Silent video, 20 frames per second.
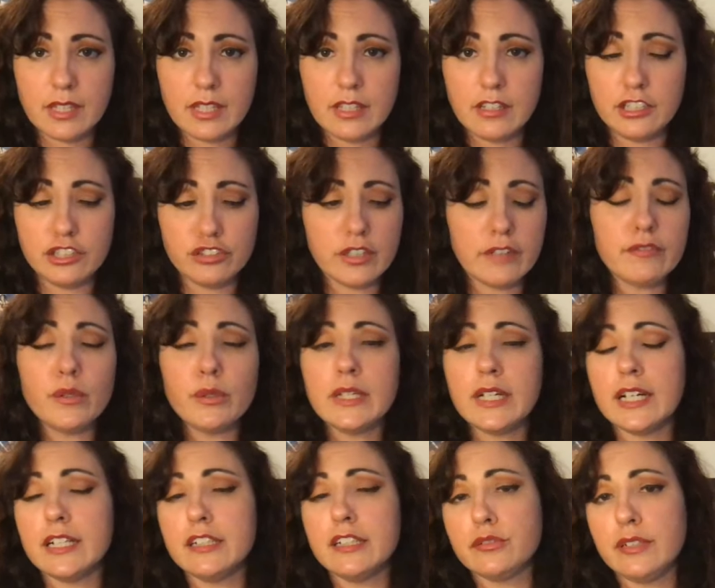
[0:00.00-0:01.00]
The Trevorrow
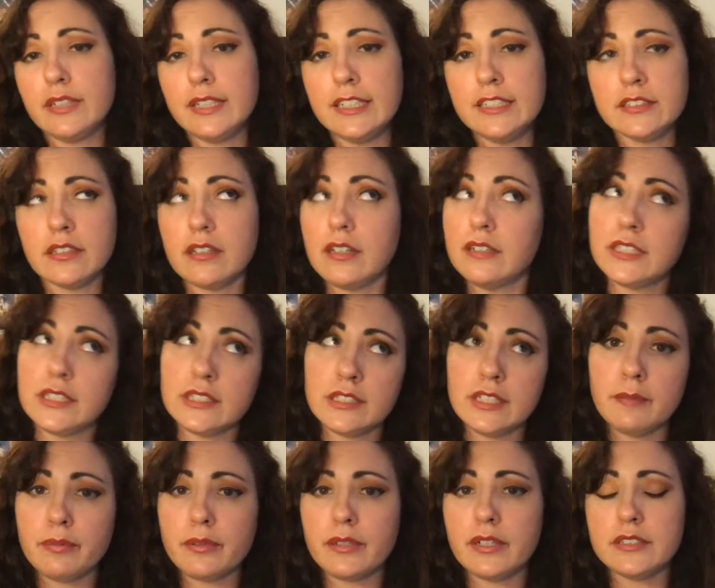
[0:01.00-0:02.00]
cut is released on Disney+.
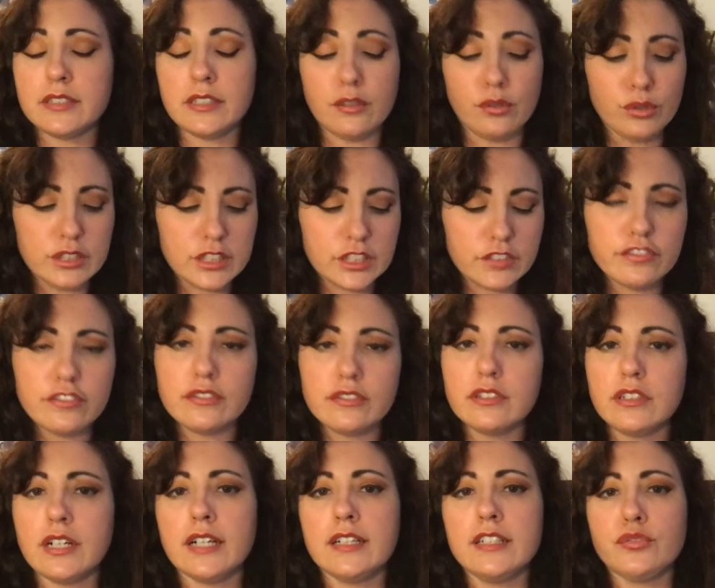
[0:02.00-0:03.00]
The Lucas
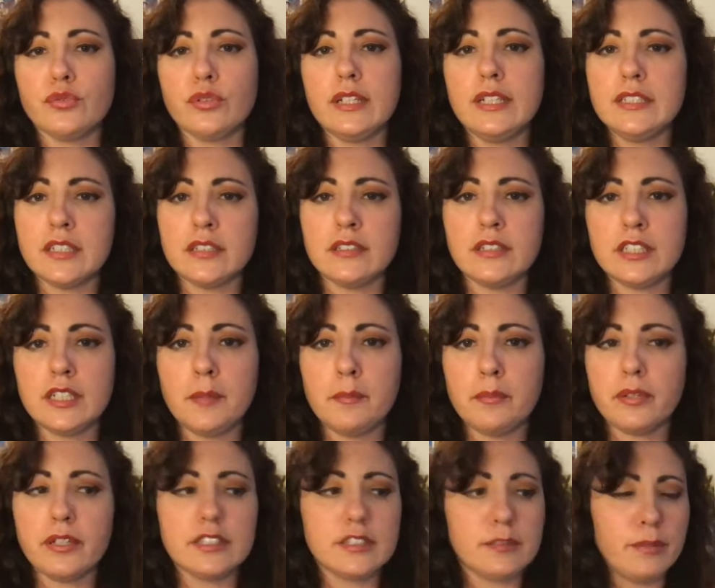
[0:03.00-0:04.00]
cut is released on Disney+.
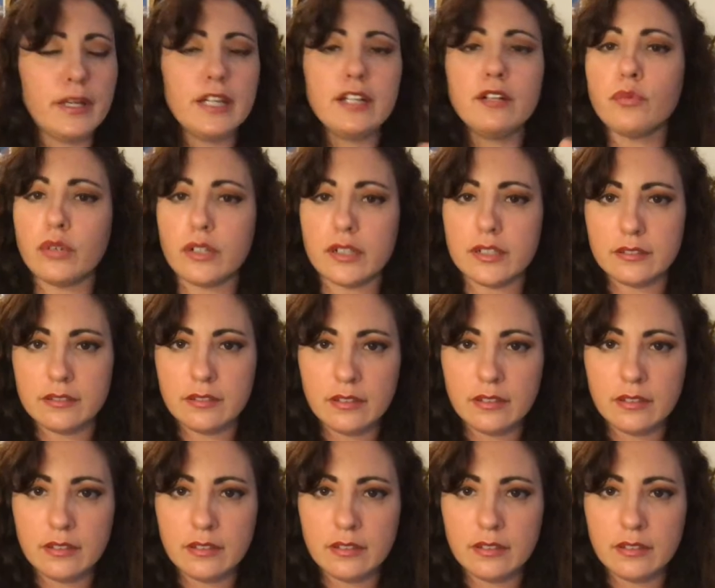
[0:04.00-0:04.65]
Pick one.